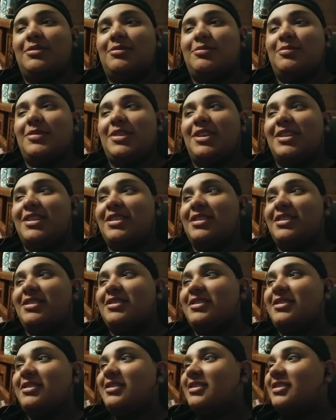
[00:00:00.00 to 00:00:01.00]
oh, my
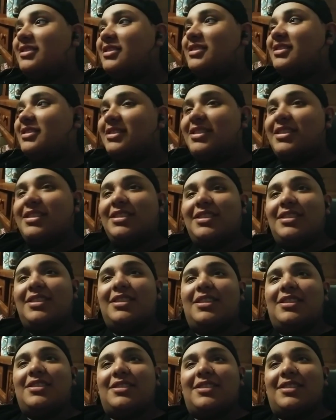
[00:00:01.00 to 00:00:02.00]
God.
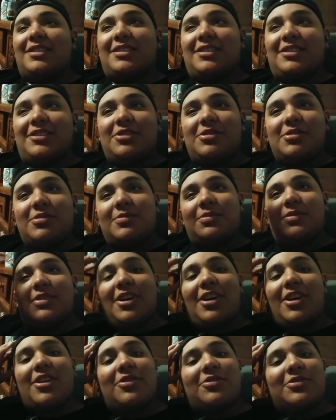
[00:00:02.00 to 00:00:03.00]
It's like, um,
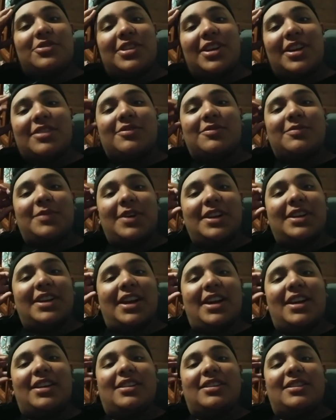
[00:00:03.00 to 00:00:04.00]
I'll go check with my
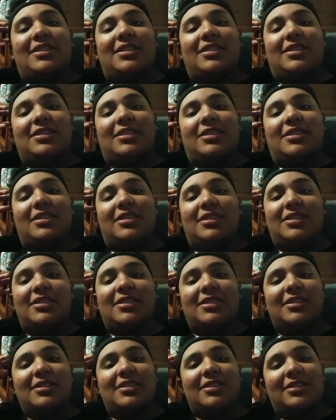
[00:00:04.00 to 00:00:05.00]
dad.
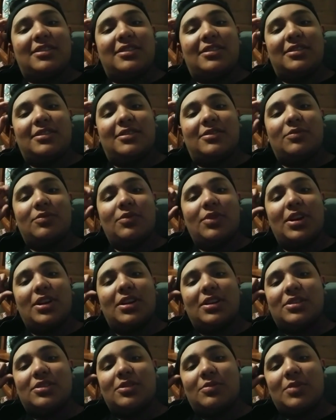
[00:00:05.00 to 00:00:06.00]
And went
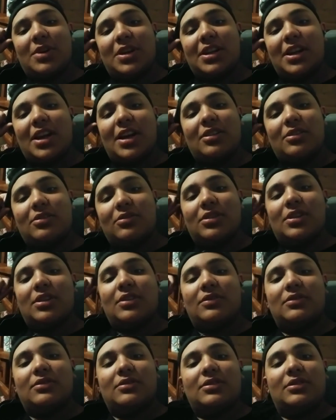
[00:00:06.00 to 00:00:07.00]
and told my dad or
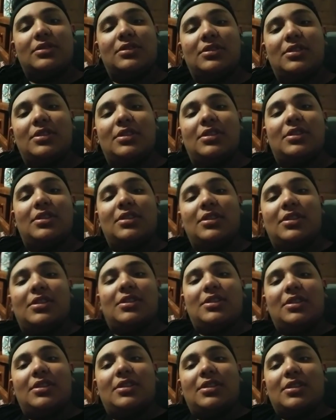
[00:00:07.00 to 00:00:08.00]
whatever.
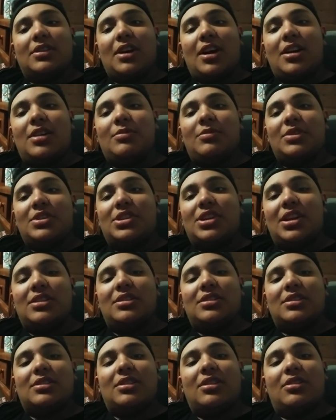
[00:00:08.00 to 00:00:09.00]
Got him a
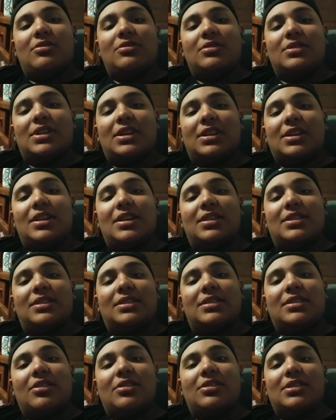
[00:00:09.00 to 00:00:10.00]
change of clothes, and I guess
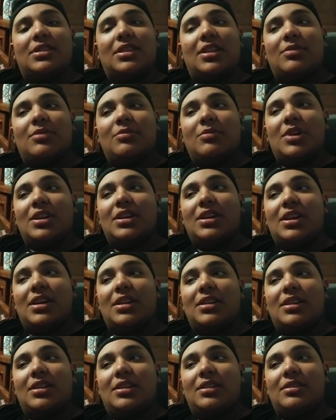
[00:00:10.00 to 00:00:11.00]
he started telling my
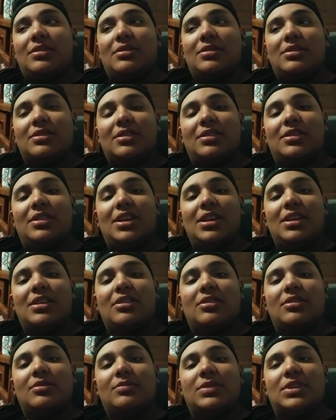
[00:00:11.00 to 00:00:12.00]
dad that he took a leak
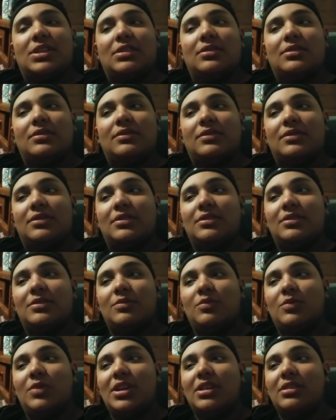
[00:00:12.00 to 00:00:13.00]
on himself.
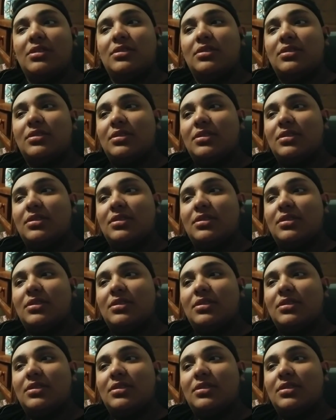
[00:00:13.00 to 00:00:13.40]
It's weird.